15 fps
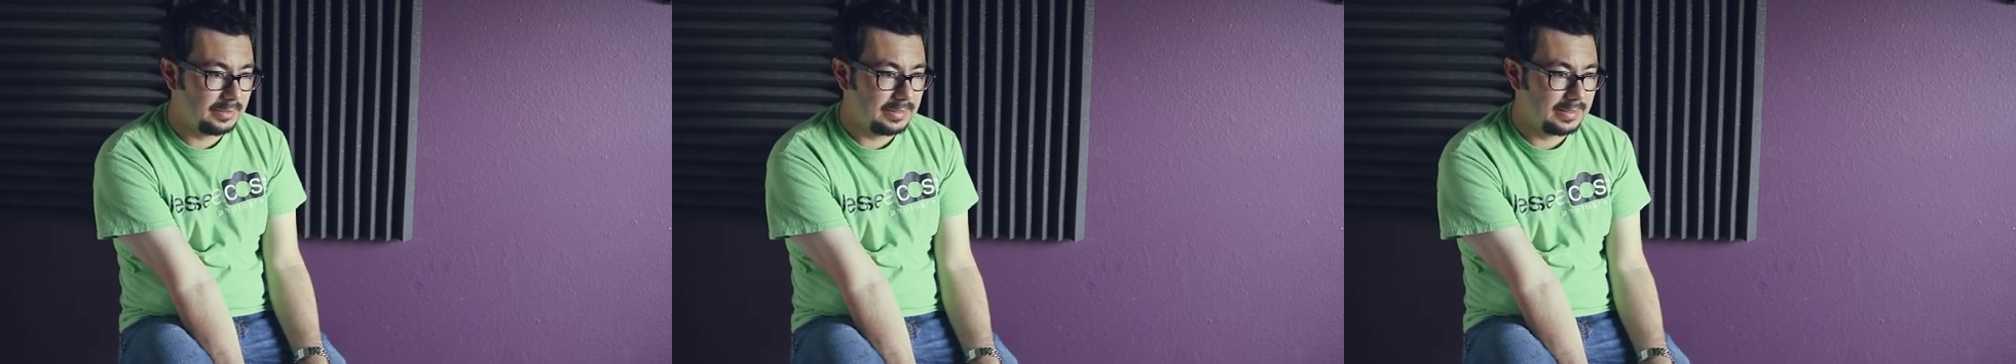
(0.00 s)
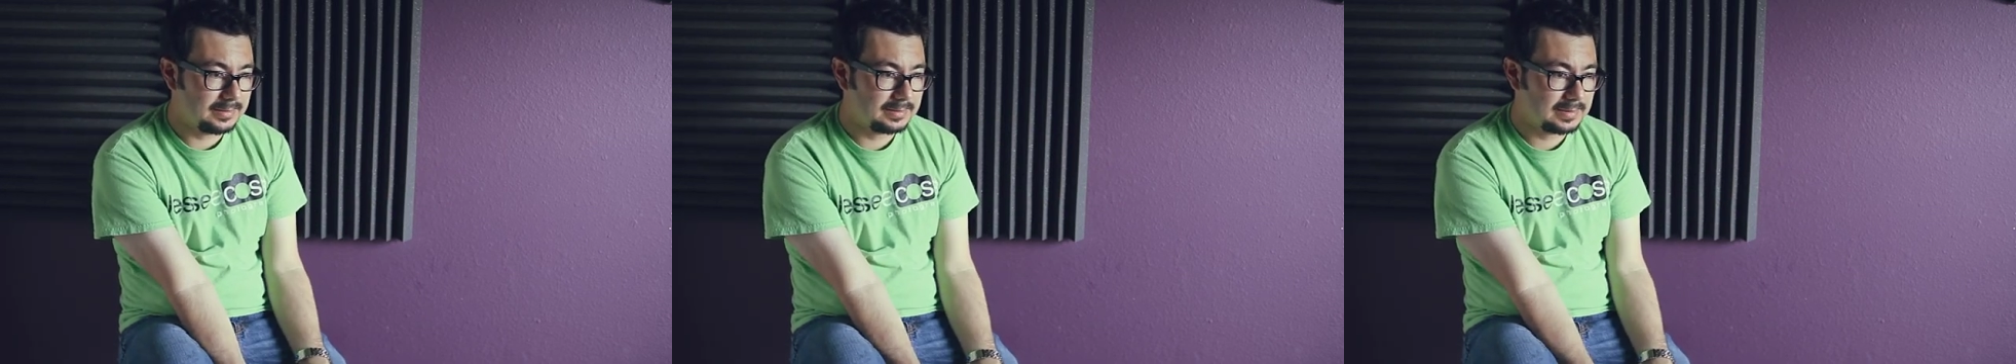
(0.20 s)

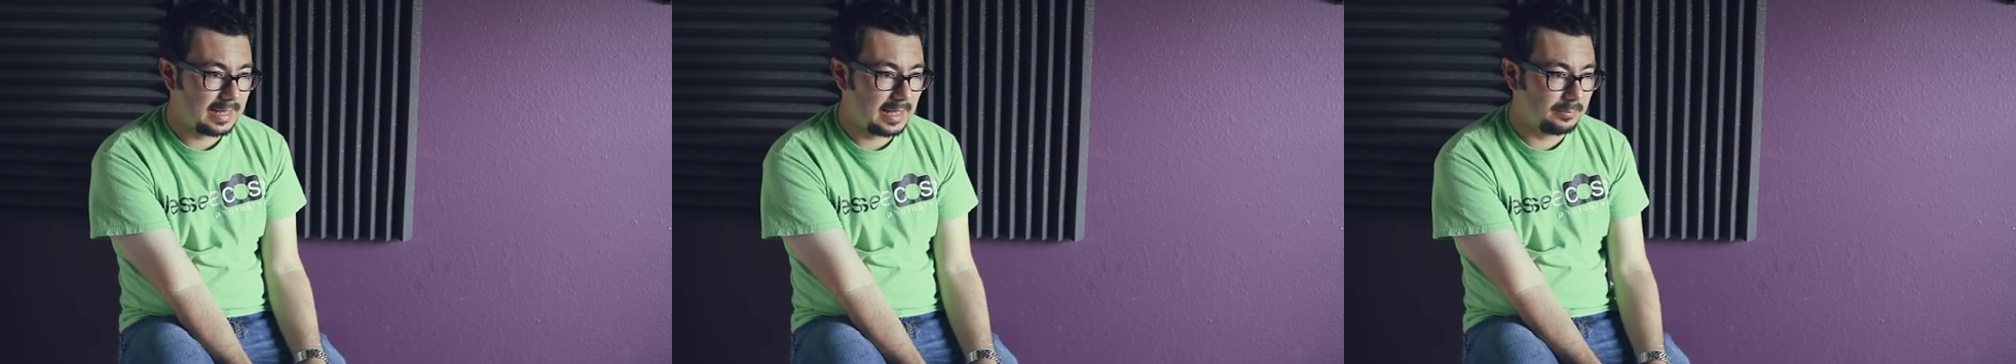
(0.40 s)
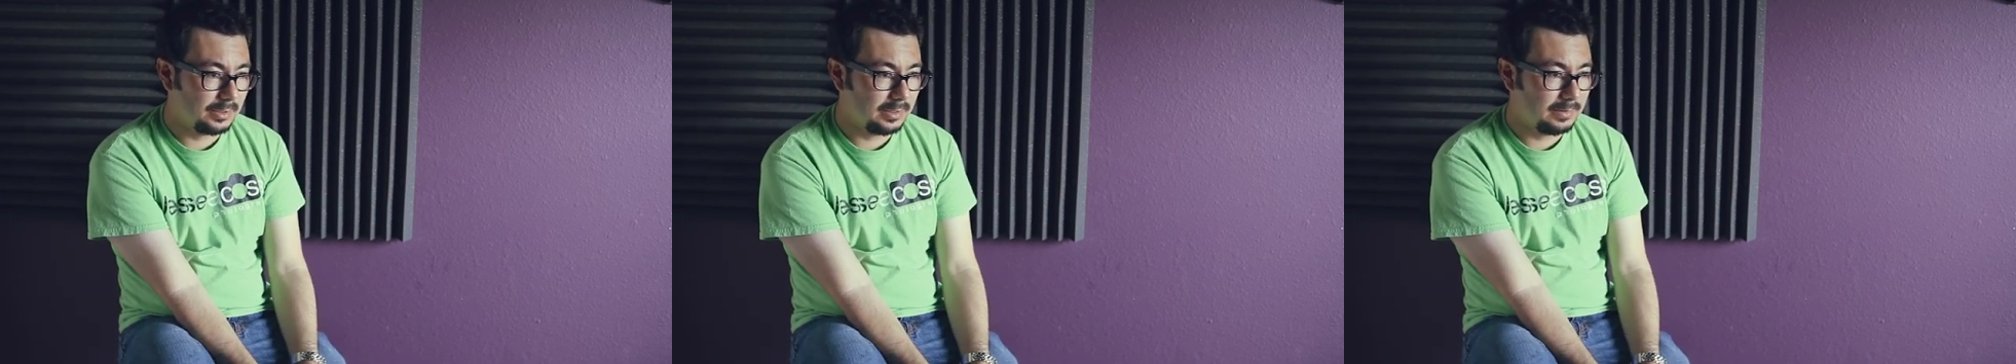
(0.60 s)
next
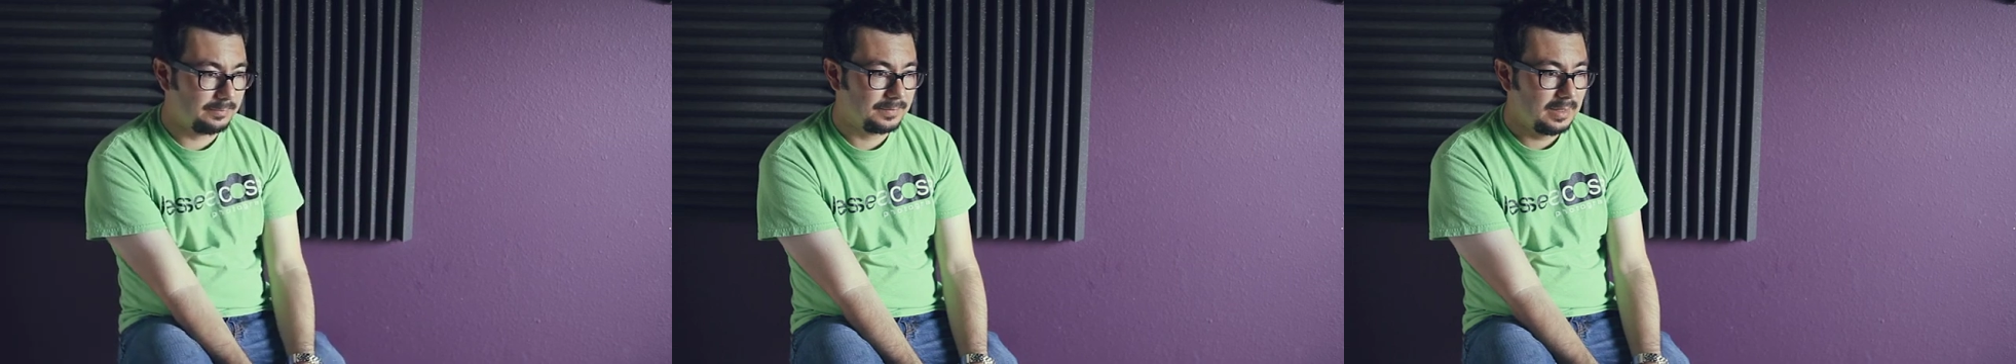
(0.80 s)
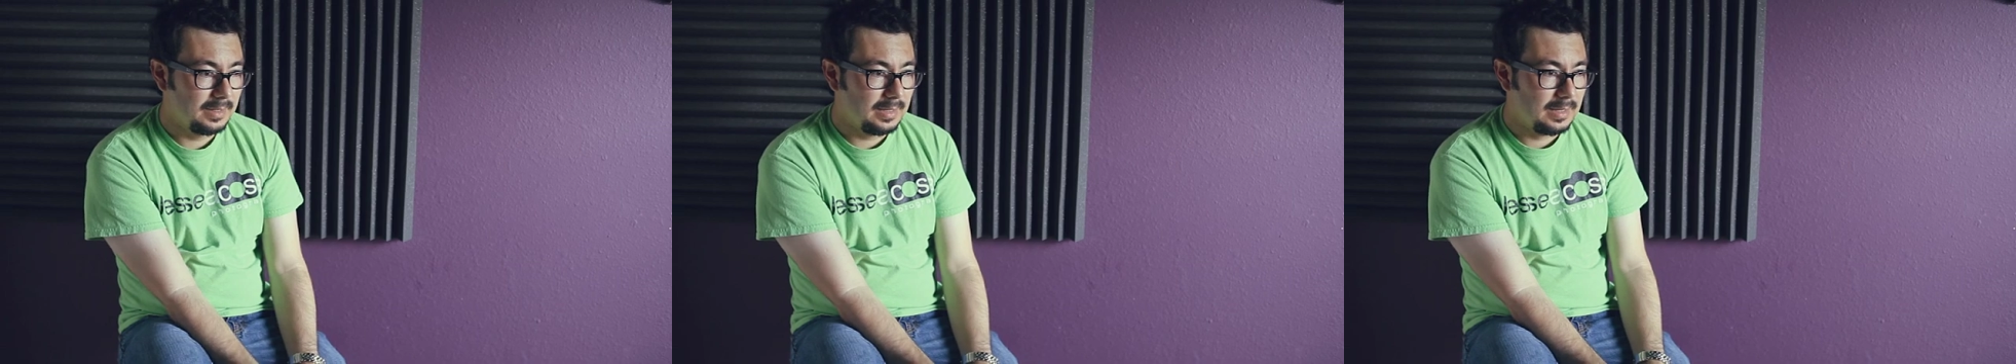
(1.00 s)
camera
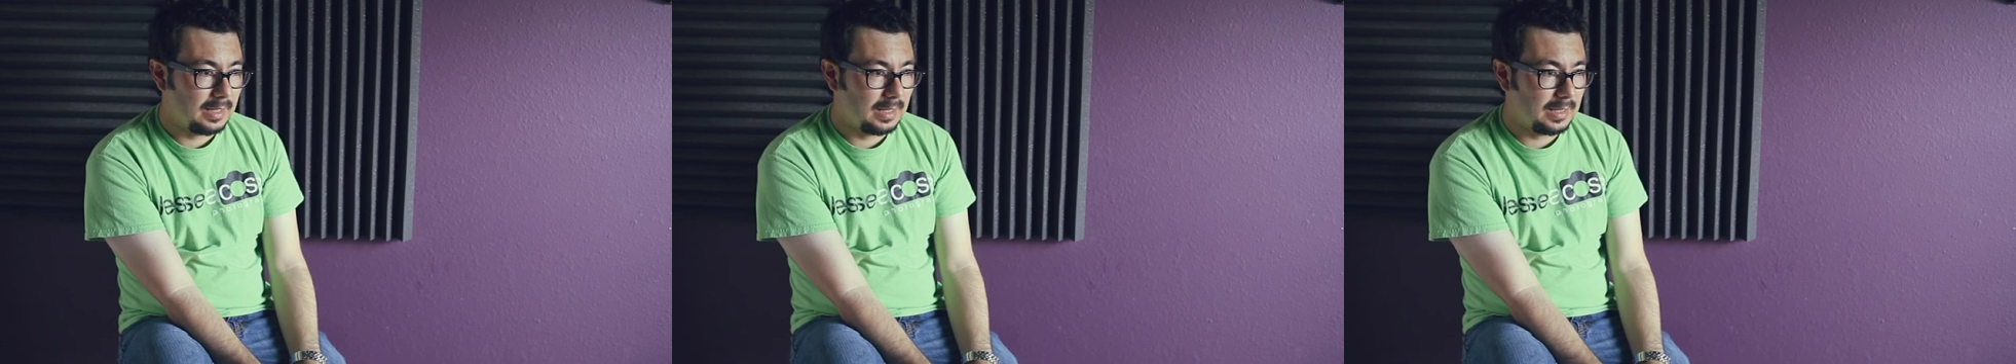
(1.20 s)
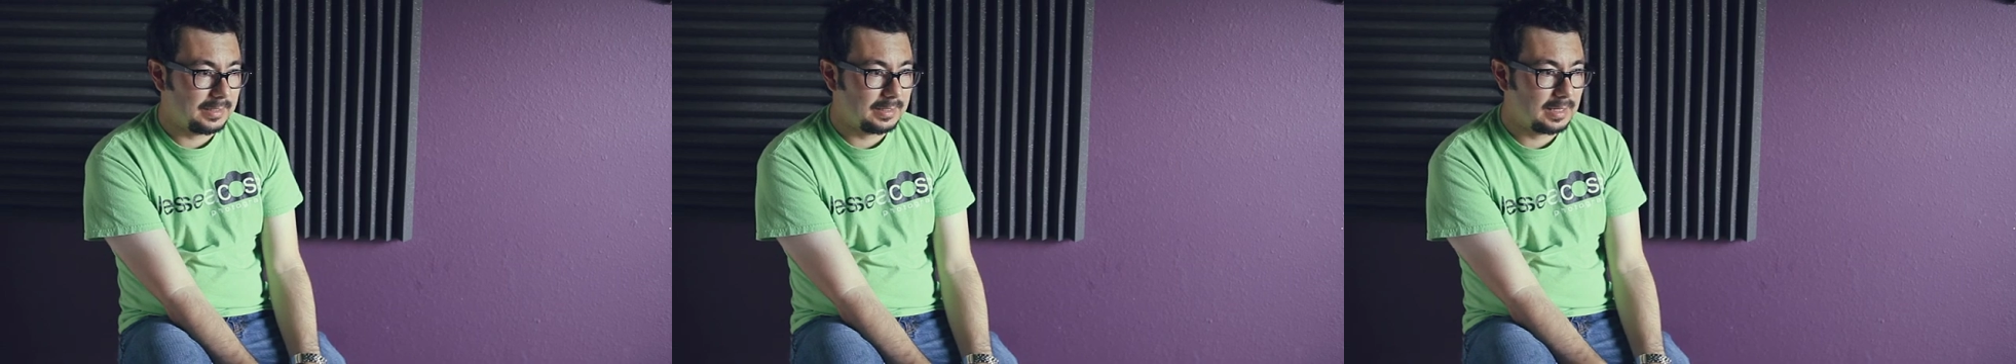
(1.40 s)

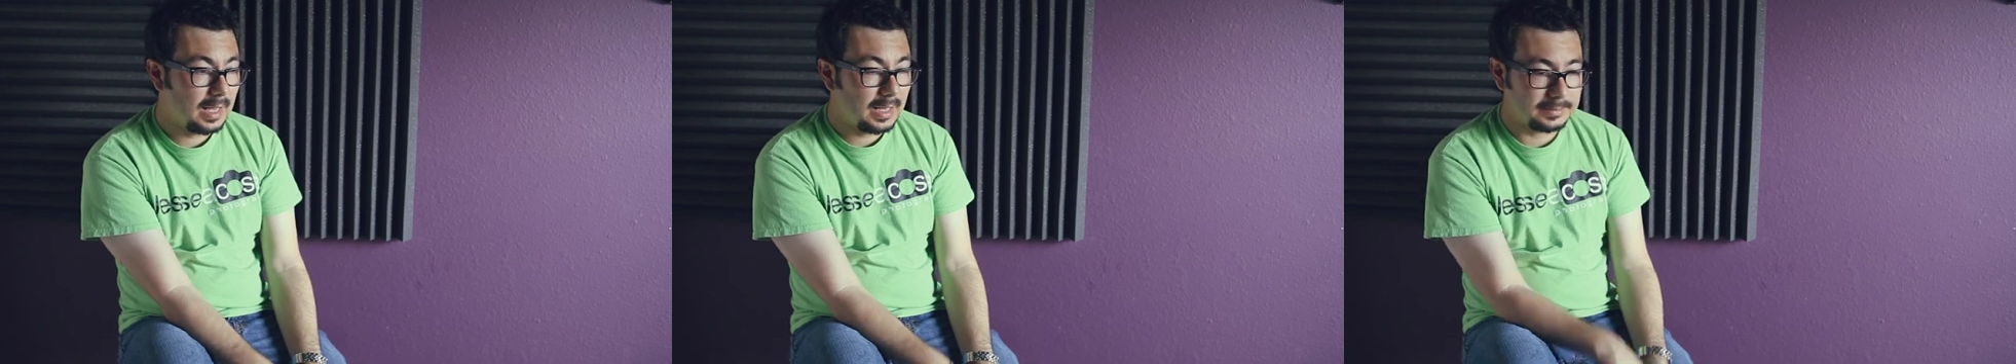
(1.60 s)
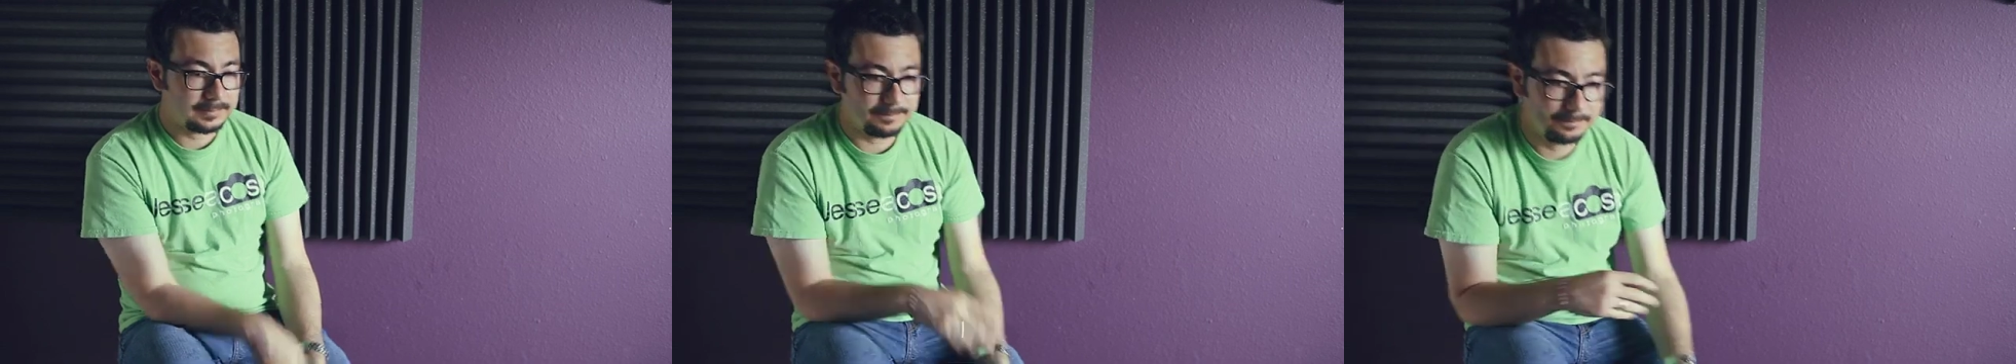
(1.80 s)
I
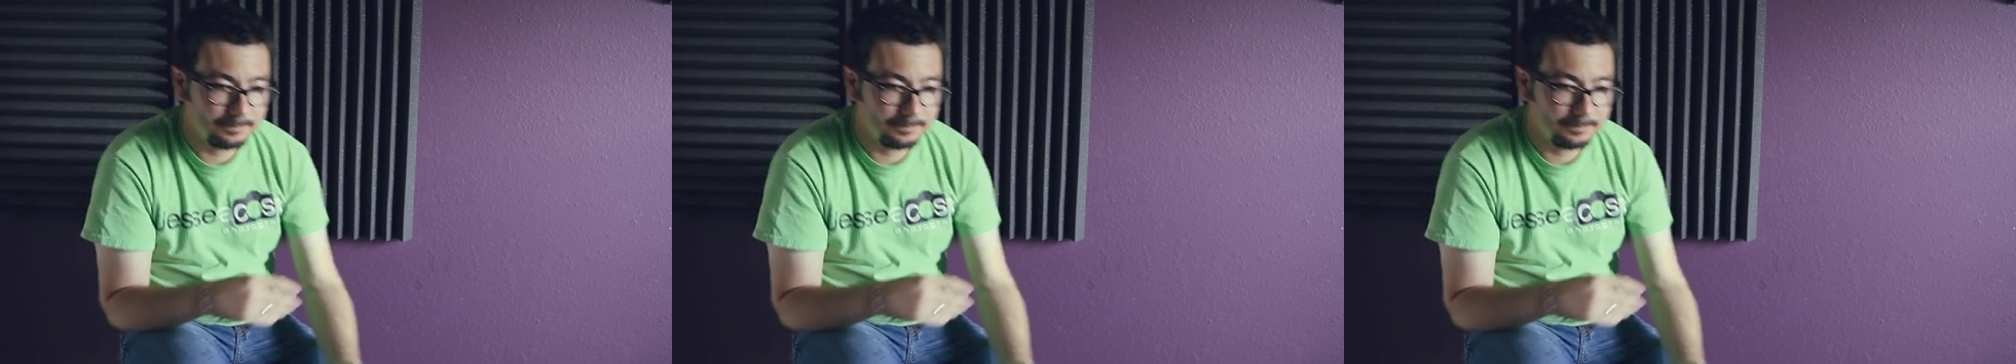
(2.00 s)
got.